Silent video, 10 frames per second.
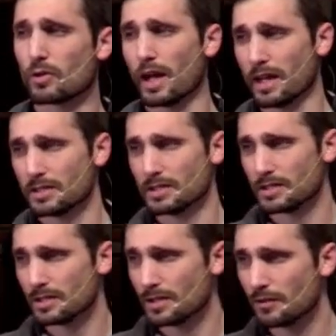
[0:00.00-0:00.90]

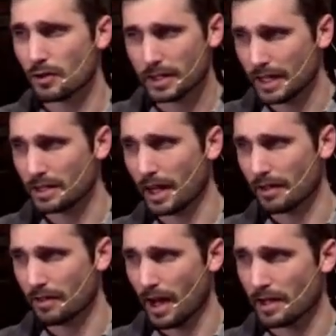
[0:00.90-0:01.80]
grace for a king
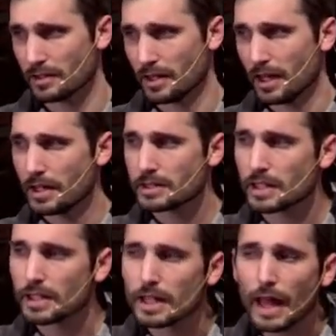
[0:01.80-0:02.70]
like that
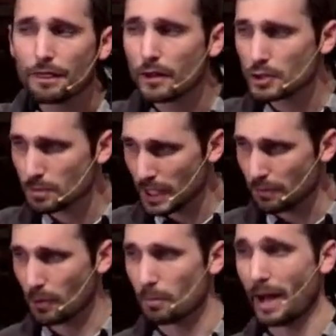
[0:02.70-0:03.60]
to let those
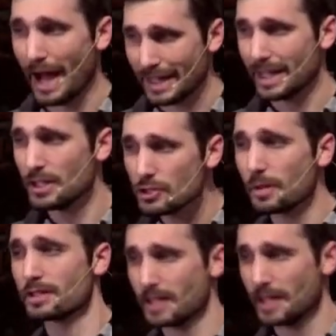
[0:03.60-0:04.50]
people back
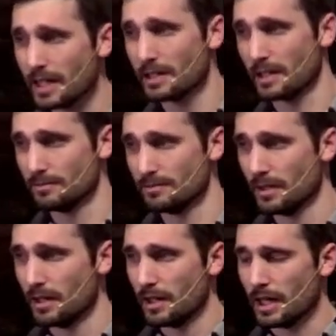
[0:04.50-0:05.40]
into his kingdom
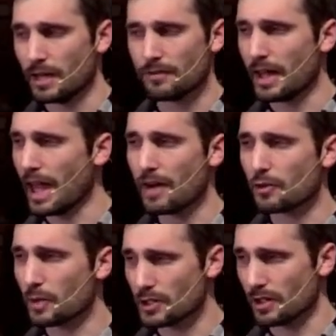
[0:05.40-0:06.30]
if they
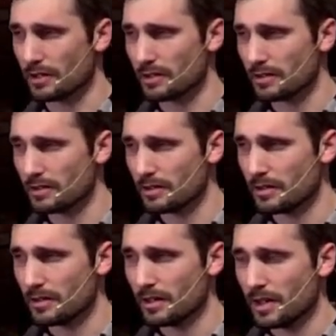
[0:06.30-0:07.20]
ever returned.
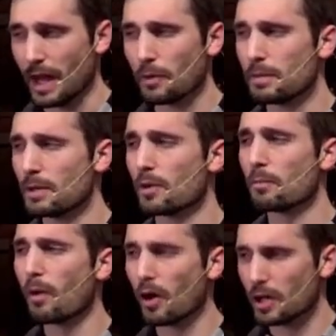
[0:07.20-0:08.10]
That would be
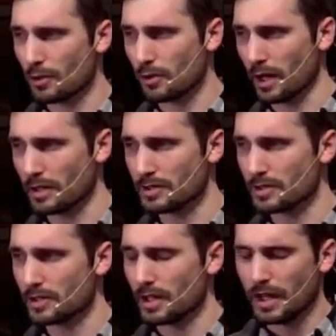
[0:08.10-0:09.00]
remarkable
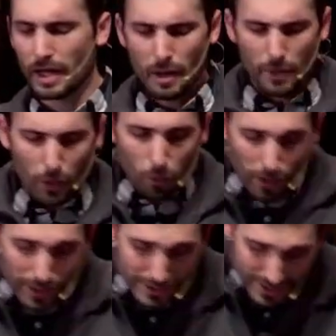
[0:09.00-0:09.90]
grace. But I
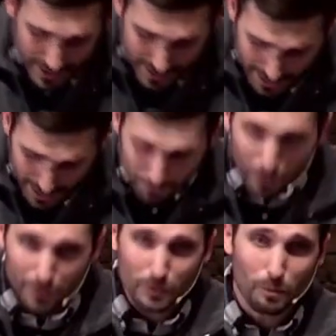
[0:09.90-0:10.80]
want us to see
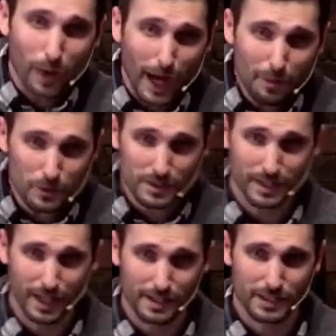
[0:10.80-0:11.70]
what the Bible
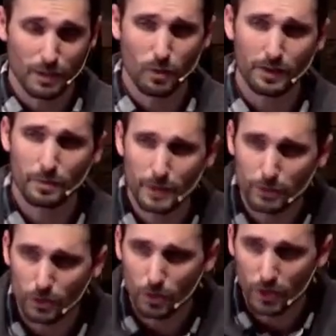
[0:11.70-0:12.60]
says and what the
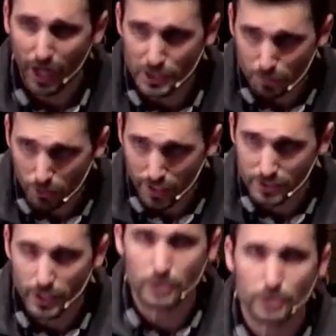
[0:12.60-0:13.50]
biblical gospel
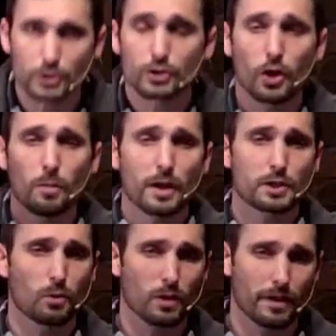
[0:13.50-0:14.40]
is so
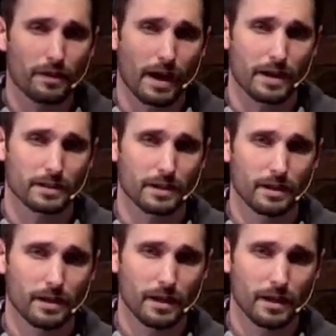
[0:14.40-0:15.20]
much more than that.